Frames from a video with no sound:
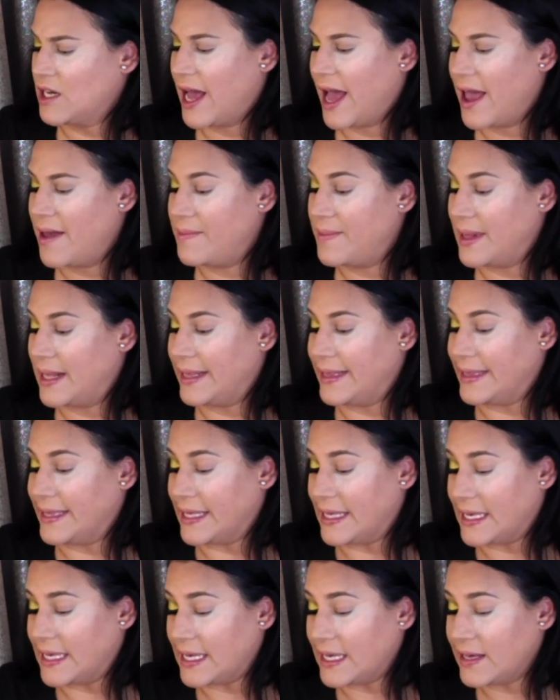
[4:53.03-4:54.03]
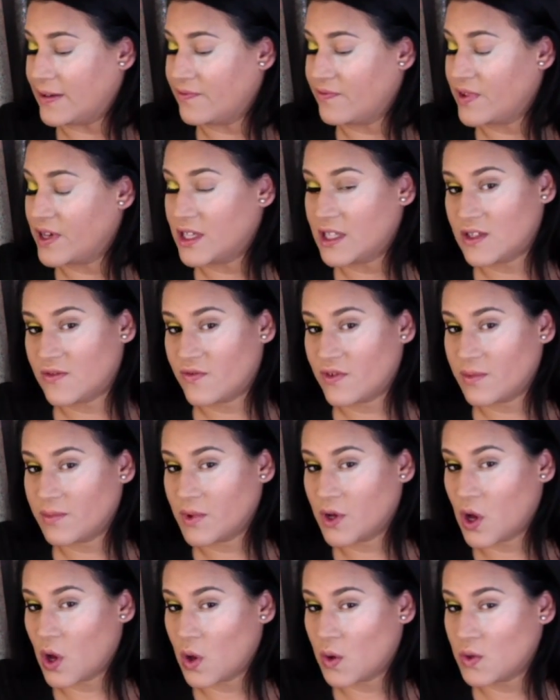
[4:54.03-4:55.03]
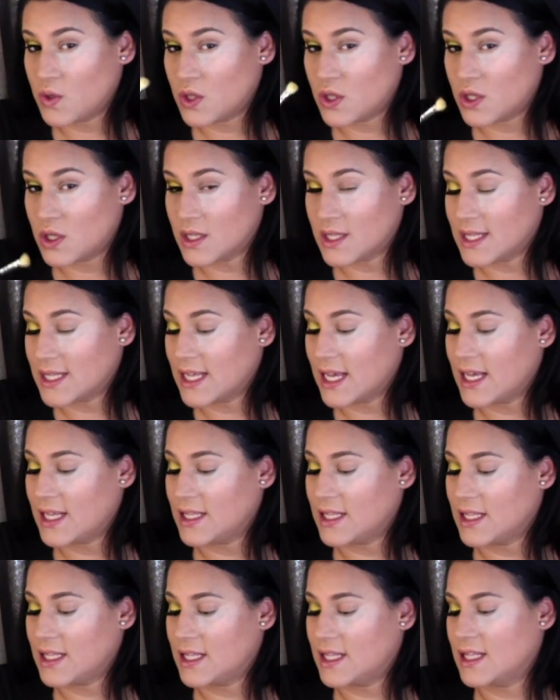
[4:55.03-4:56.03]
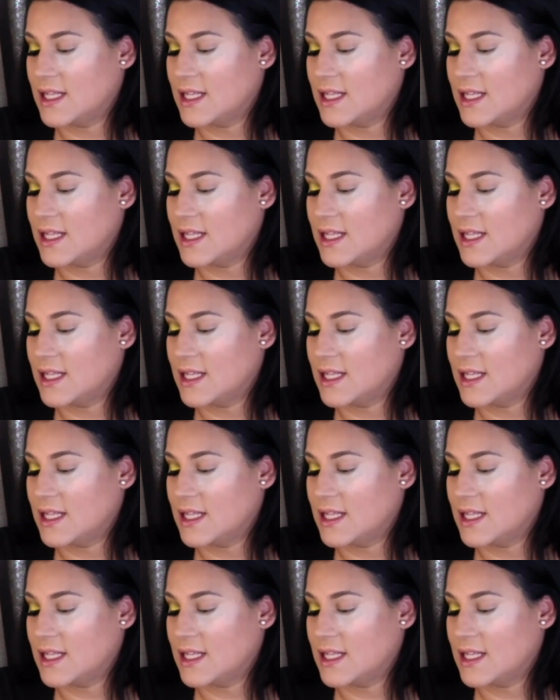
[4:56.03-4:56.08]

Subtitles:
I believe is from Coastal Scents.